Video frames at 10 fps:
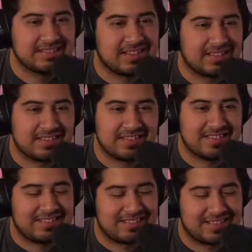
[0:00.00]

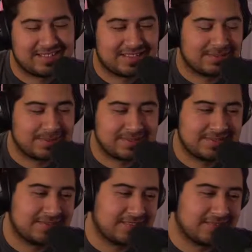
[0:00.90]
It is going to be
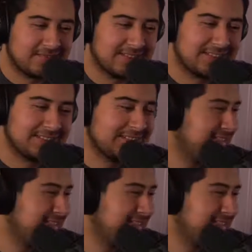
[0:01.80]
so good.